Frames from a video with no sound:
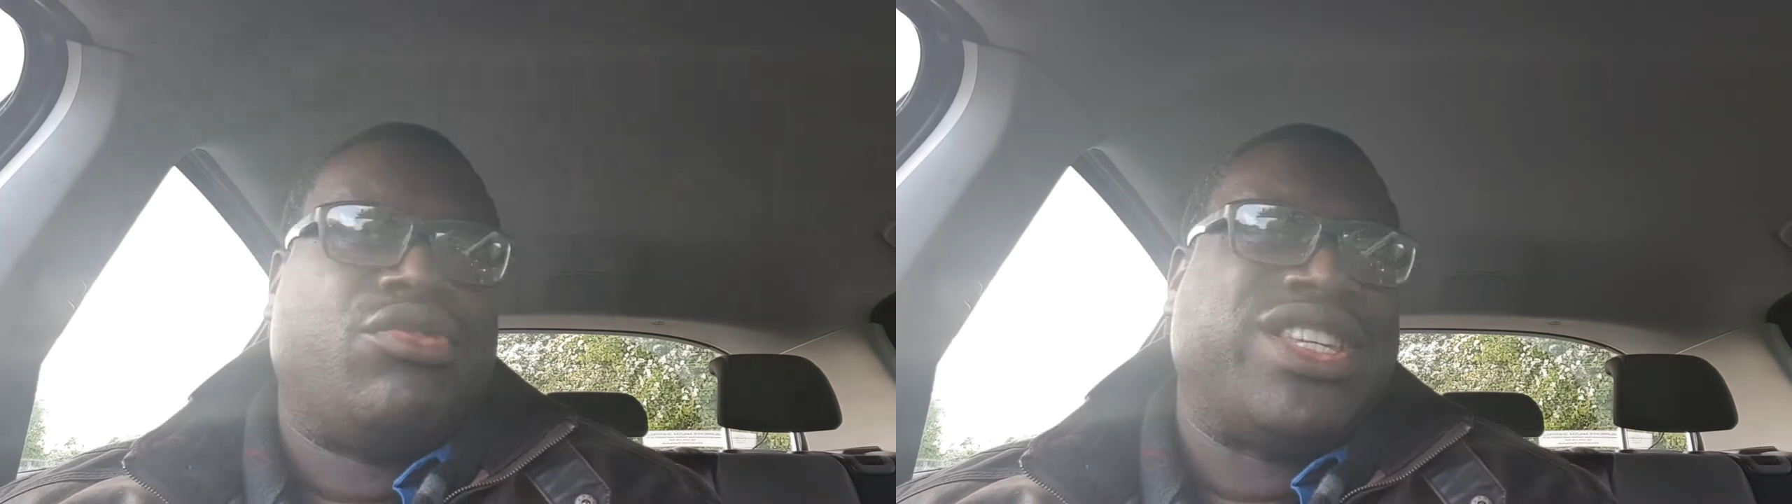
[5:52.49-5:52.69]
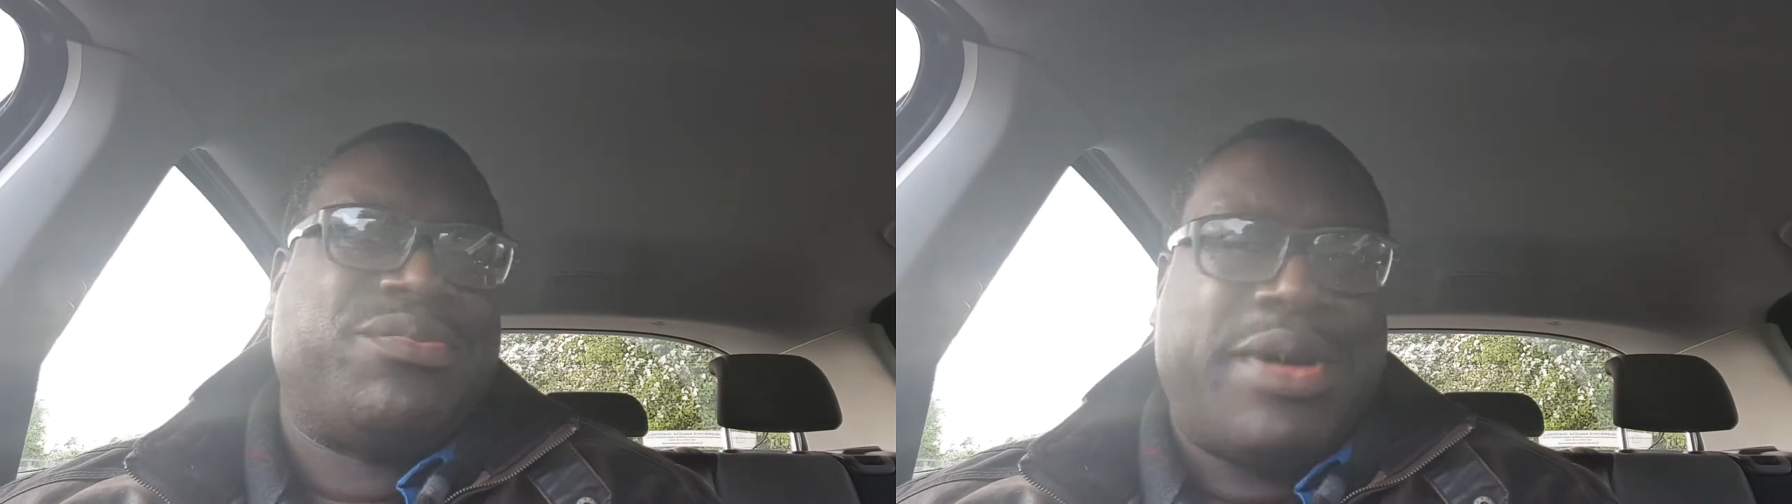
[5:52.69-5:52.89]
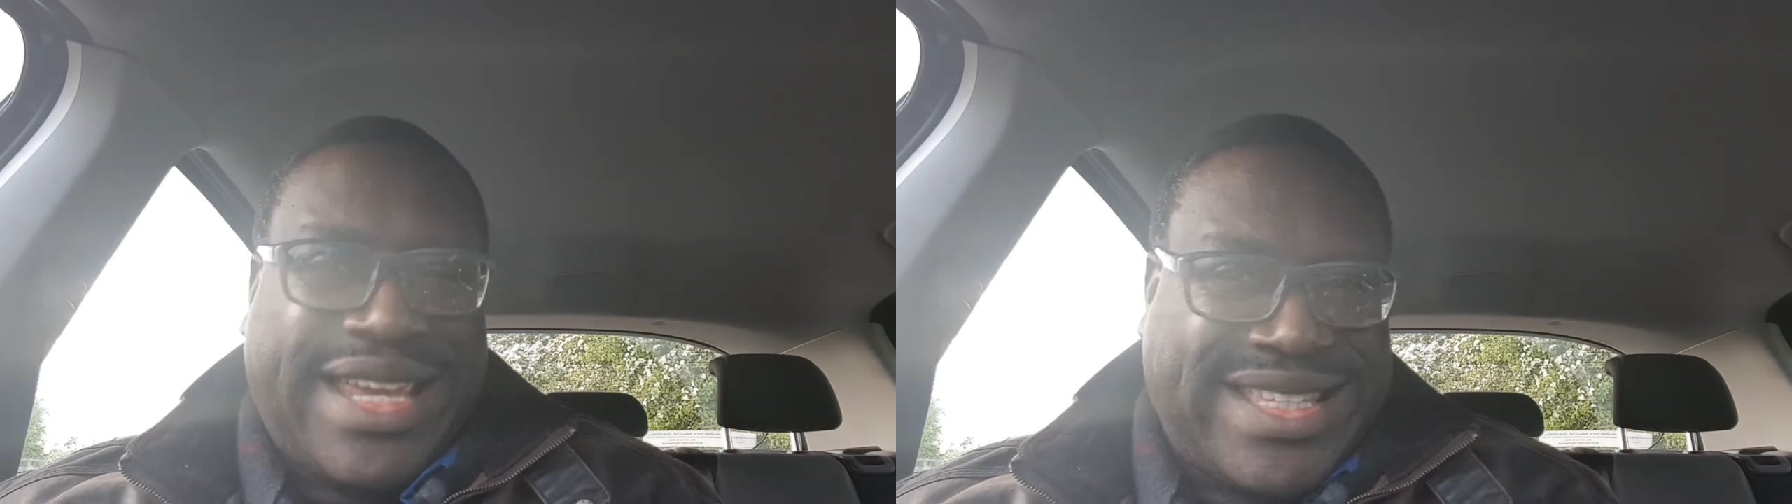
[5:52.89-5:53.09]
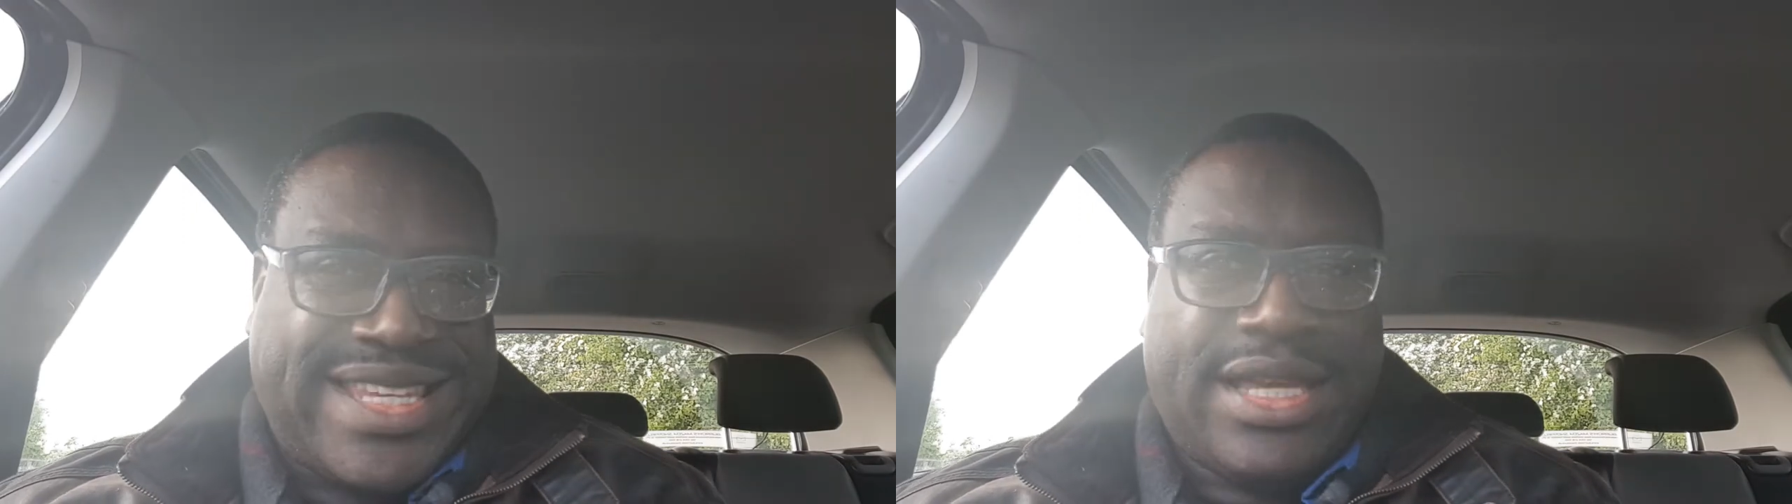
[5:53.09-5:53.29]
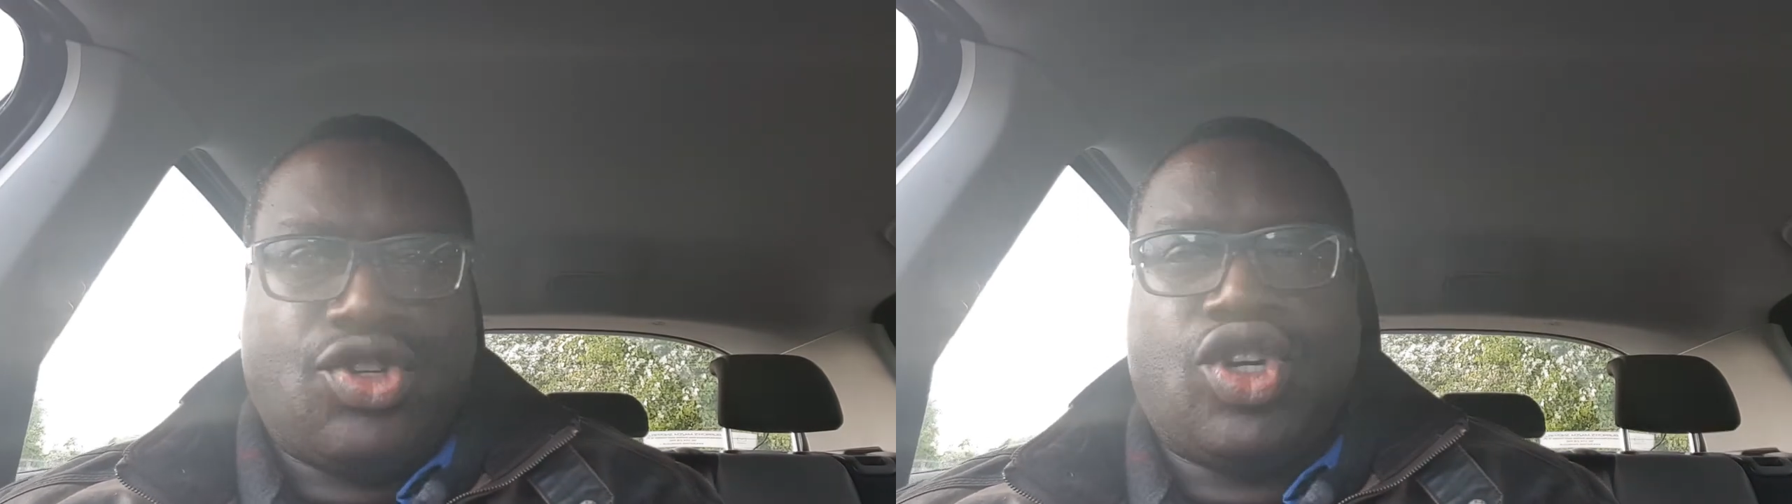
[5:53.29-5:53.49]

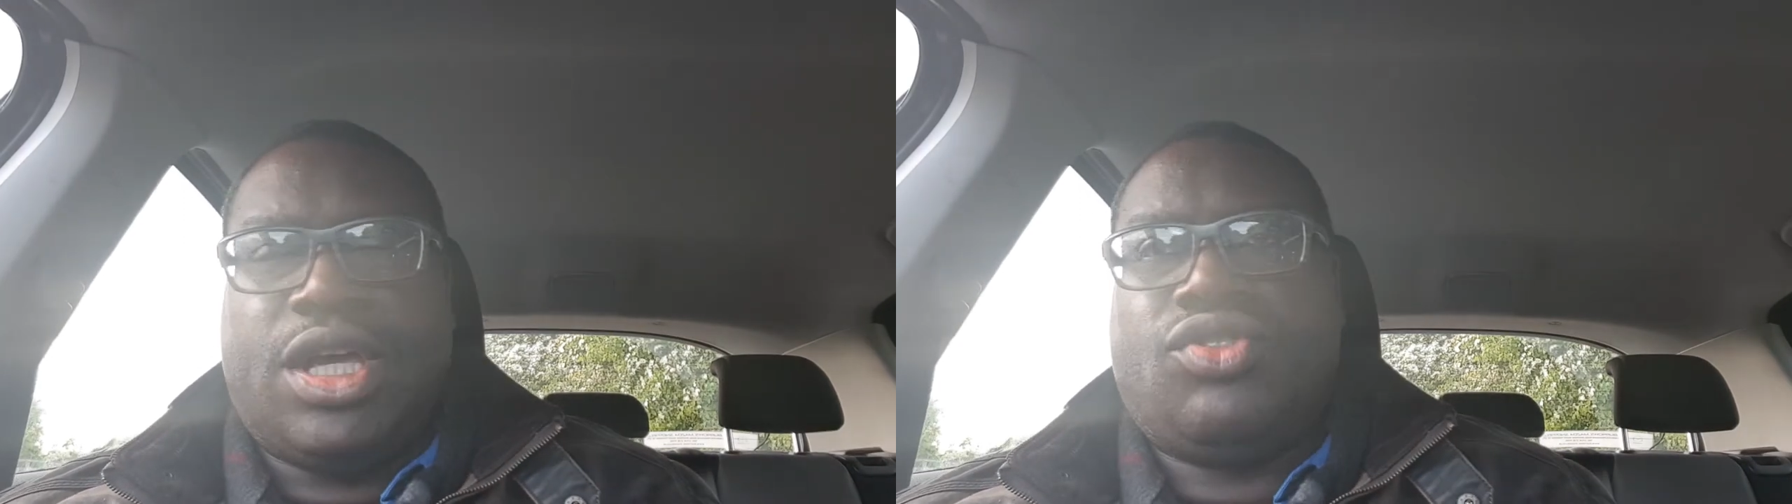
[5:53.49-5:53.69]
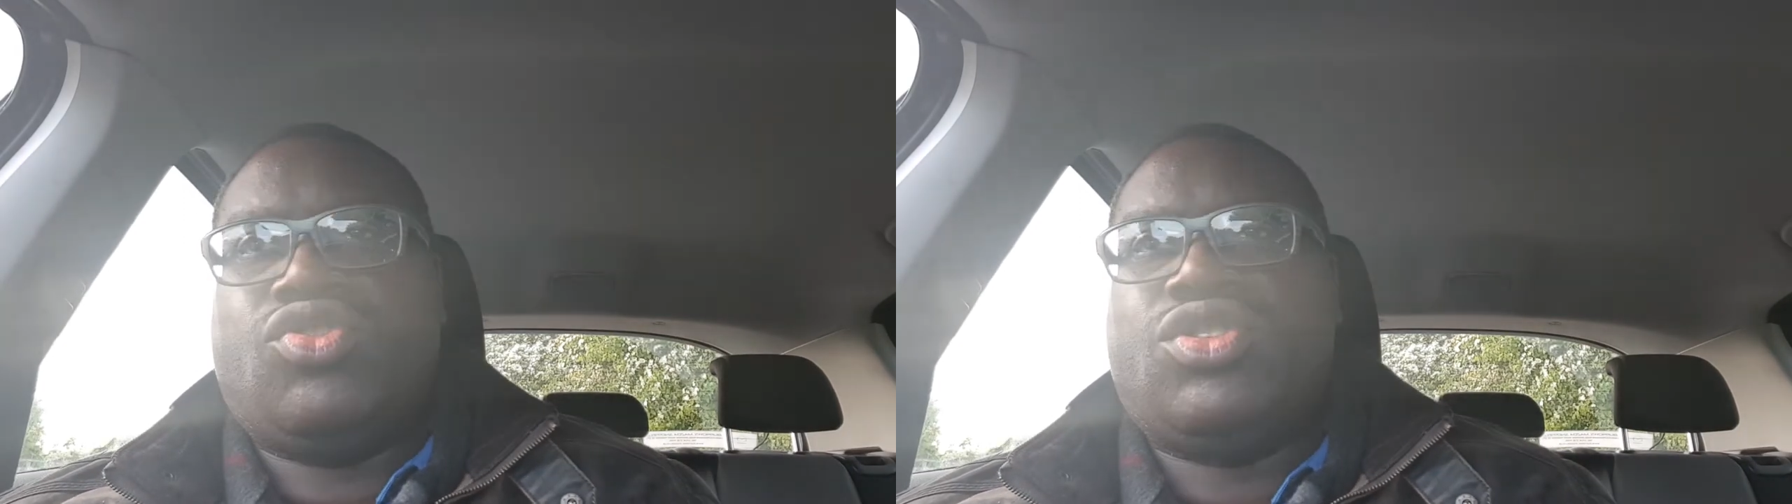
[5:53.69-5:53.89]
respecting church,